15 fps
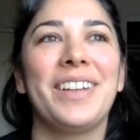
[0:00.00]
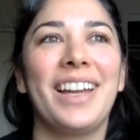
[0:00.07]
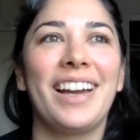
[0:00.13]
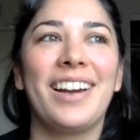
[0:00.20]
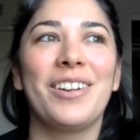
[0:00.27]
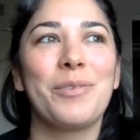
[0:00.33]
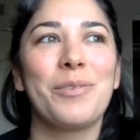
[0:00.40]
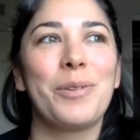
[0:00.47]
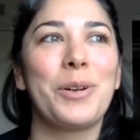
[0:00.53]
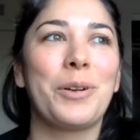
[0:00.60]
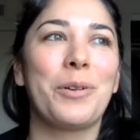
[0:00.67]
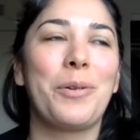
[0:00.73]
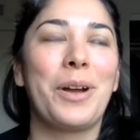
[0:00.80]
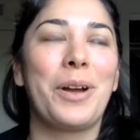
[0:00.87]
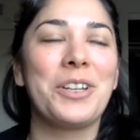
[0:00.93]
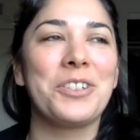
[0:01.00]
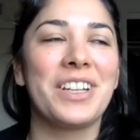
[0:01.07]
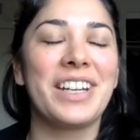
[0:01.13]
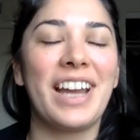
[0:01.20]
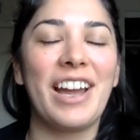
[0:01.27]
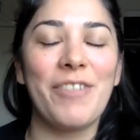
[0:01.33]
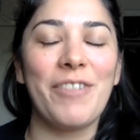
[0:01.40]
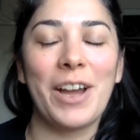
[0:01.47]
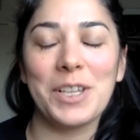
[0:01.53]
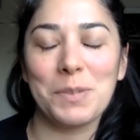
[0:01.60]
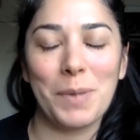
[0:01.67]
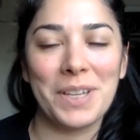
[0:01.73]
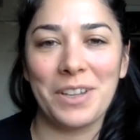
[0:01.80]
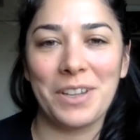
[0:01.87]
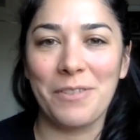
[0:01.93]
Yeah. What a question. I've asked
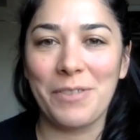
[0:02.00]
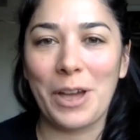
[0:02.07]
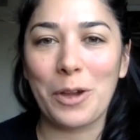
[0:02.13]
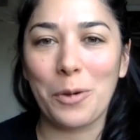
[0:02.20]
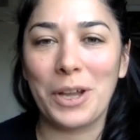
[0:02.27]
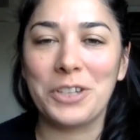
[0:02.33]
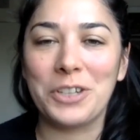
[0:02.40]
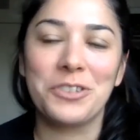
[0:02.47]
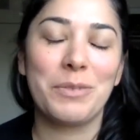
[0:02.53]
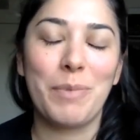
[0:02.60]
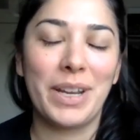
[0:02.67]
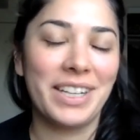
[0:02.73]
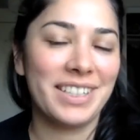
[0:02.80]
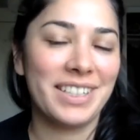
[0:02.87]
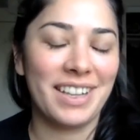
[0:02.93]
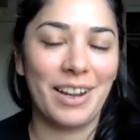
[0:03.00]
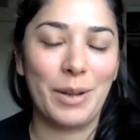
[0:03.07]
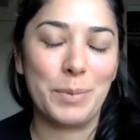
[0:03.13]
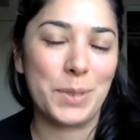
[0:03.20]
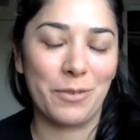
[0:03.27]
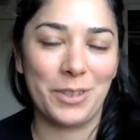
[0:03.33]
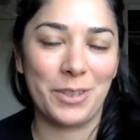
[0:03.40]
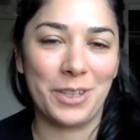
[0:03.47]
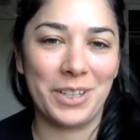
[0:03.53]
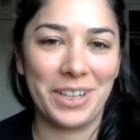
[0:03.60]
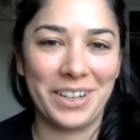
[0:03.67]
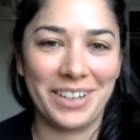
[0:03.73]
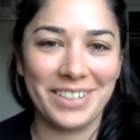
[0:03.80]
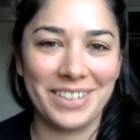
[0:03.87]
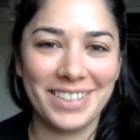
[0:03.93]
myself that question many times over the
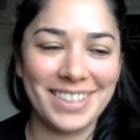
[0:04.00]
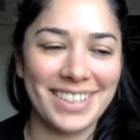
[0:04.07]
years.